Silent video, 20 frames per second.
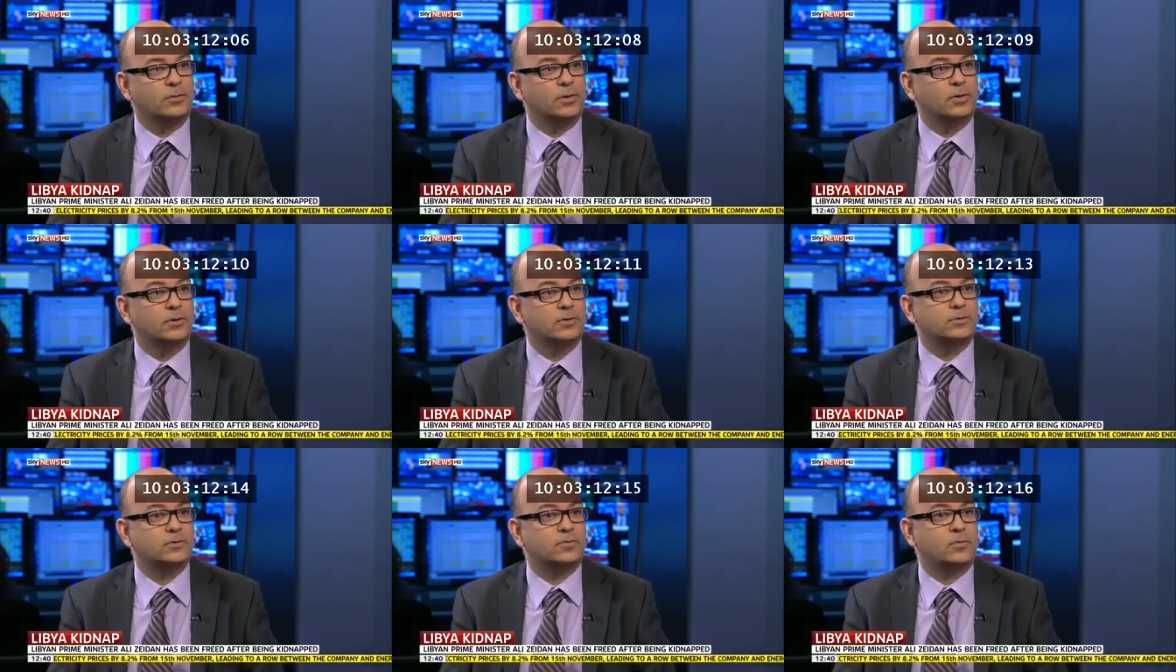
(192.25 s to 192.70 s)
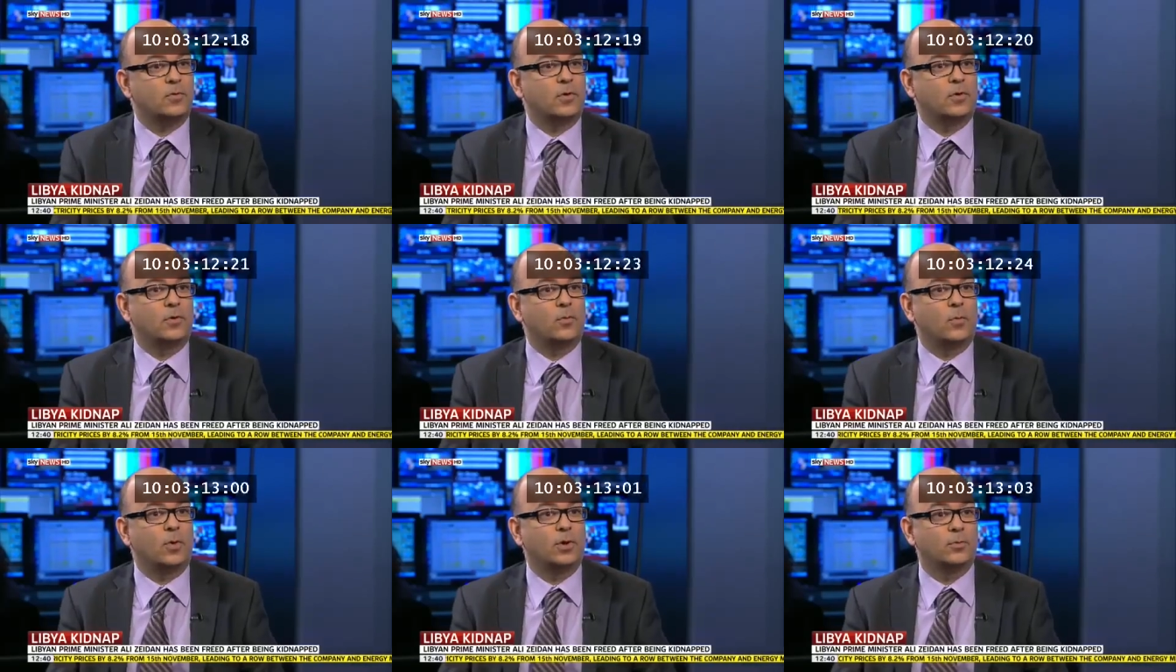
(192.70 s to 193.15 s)
because
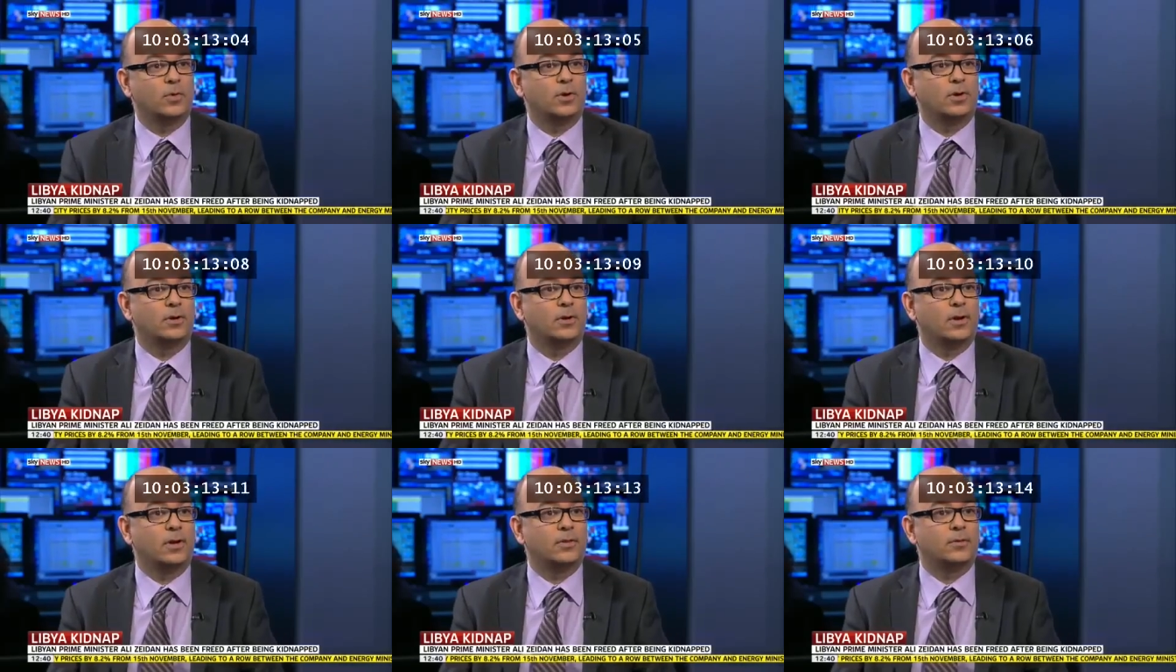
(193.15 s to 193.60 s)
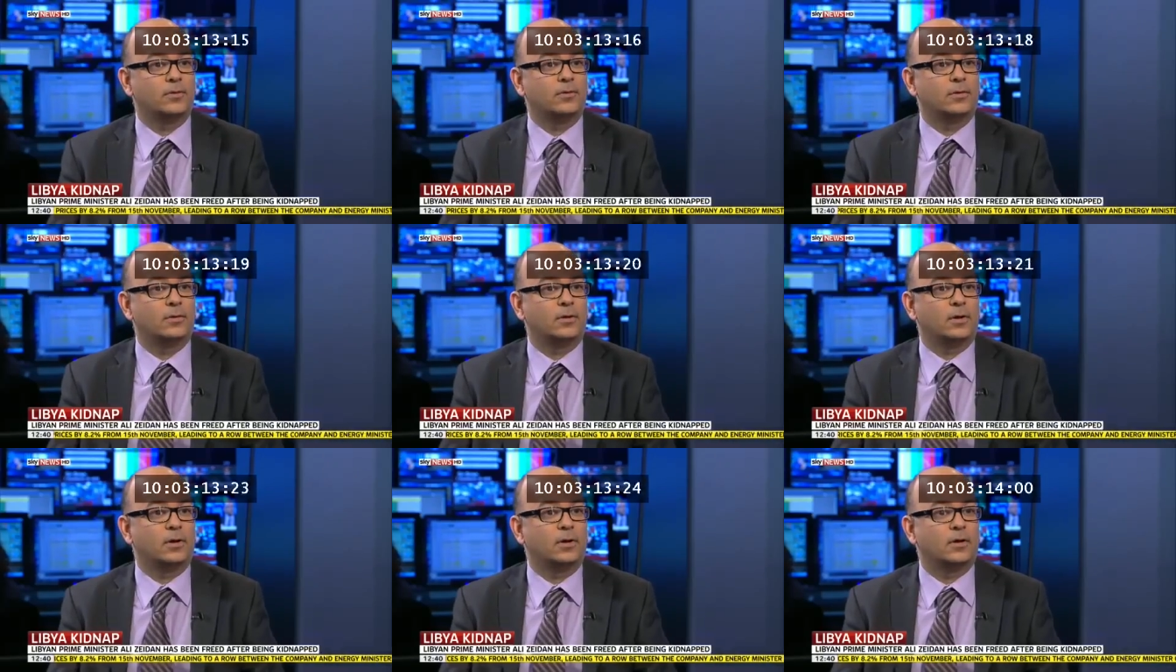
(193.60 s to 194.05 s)
one way or
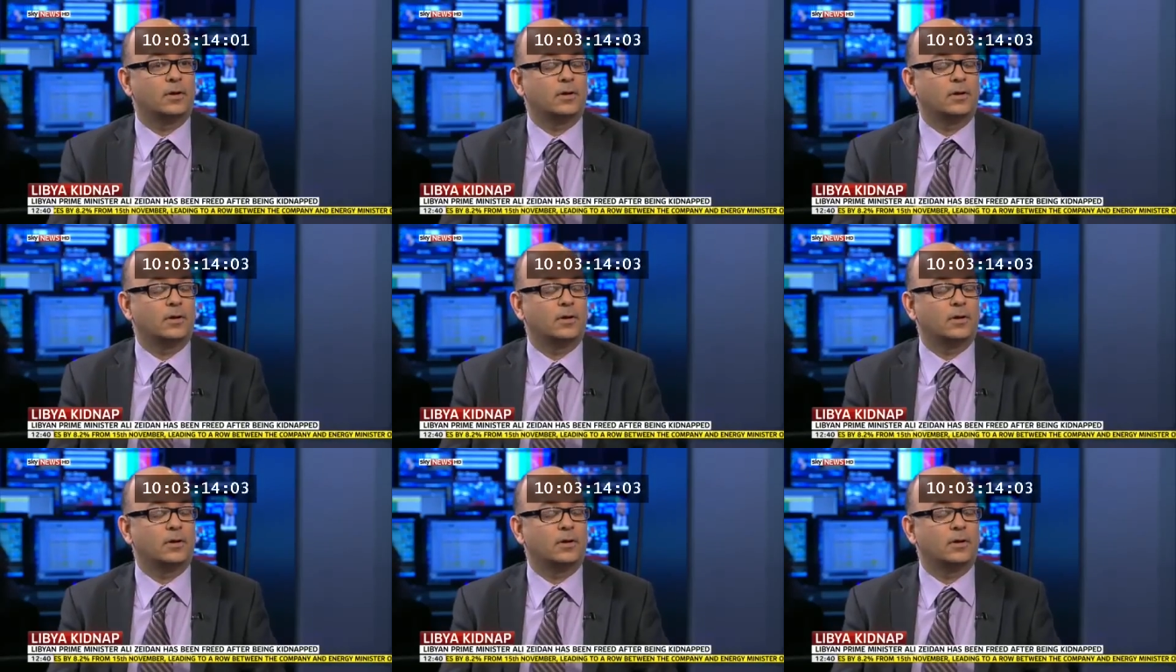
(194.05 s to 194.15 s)
another,